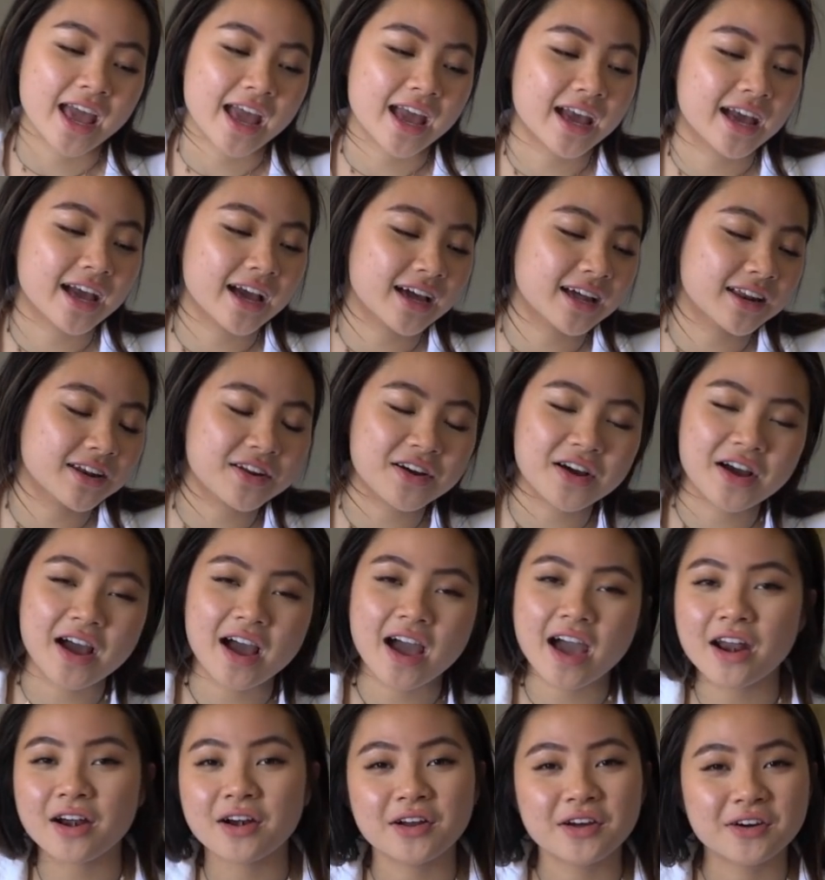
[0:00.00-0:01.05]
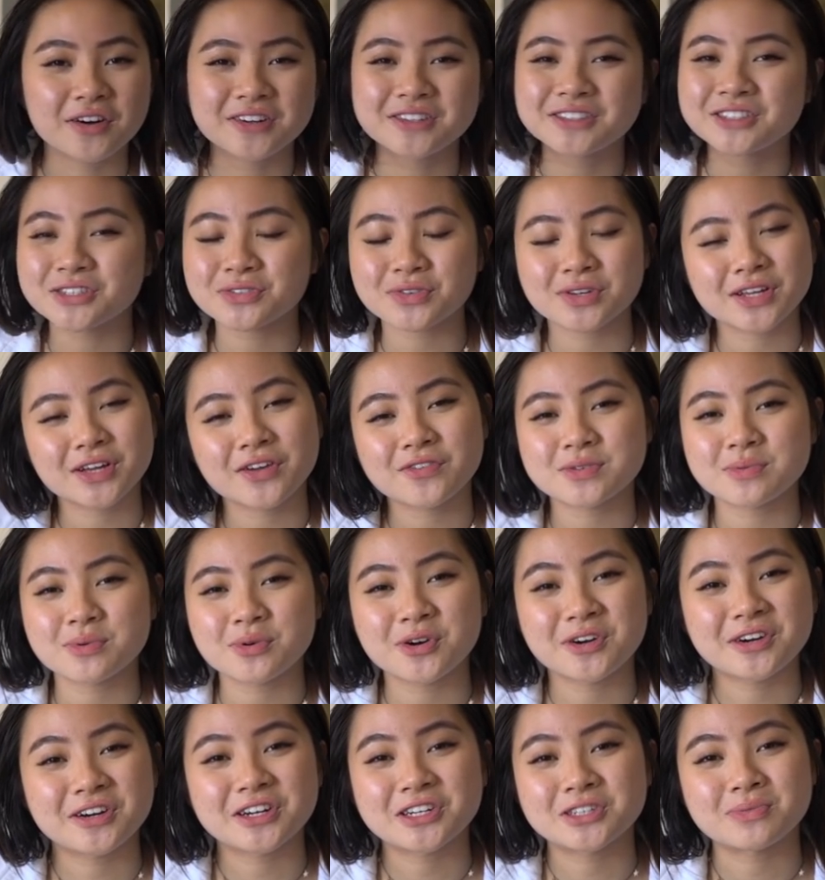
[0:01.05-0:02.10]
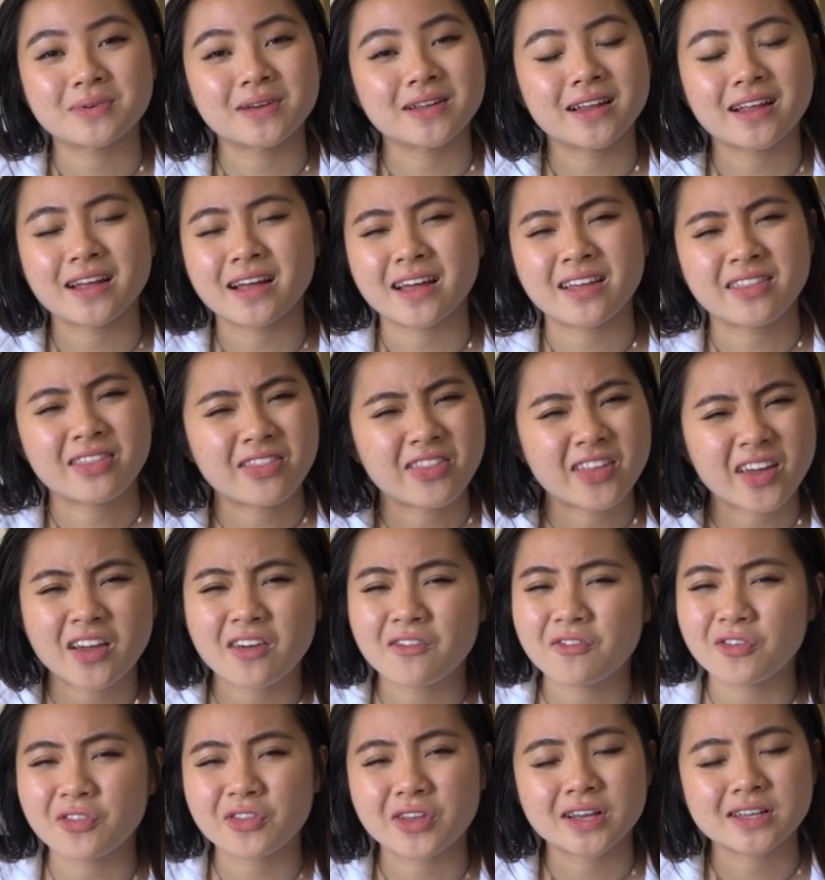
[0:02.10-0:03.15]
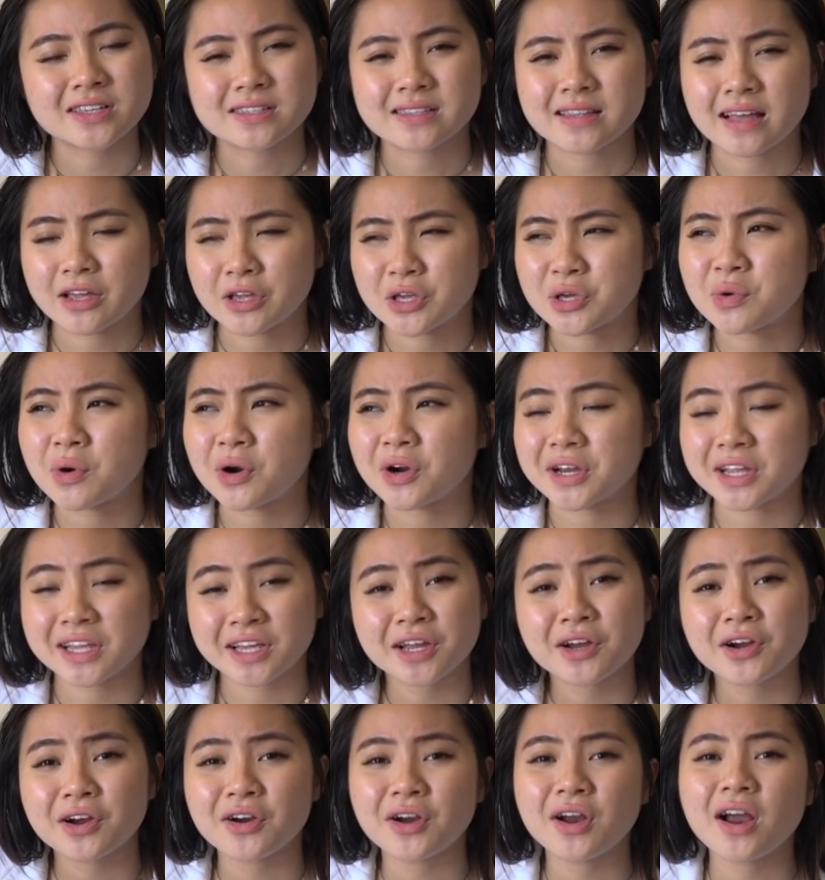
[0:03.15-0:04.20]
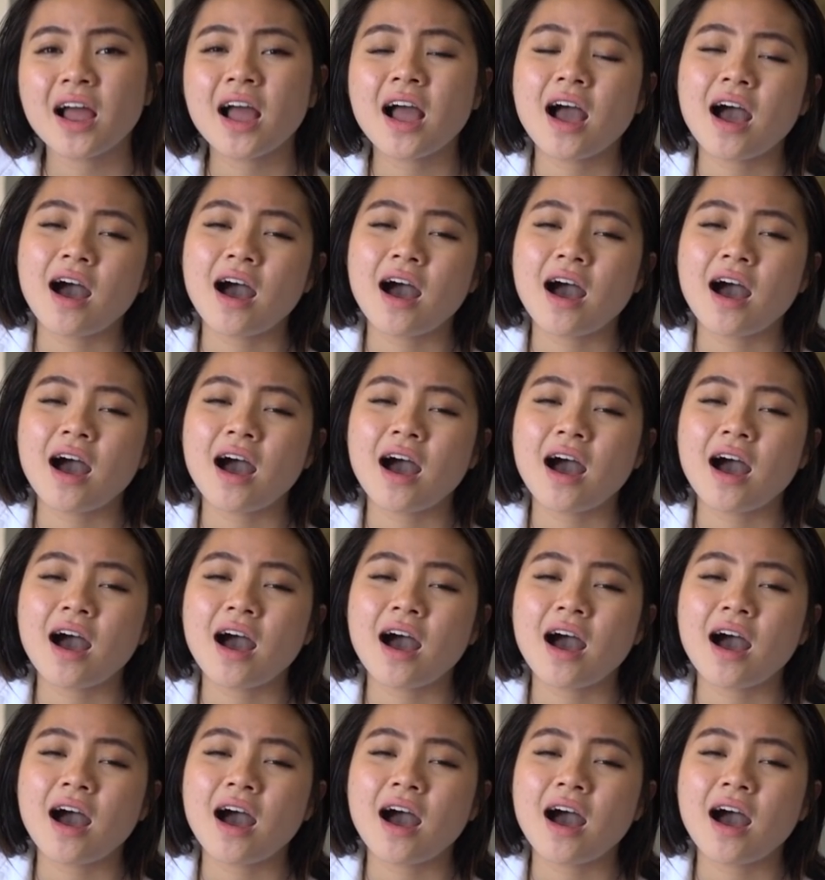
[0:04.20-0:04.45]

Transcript: And I don't know, just want to give some encouragement and thankfulness that you are here.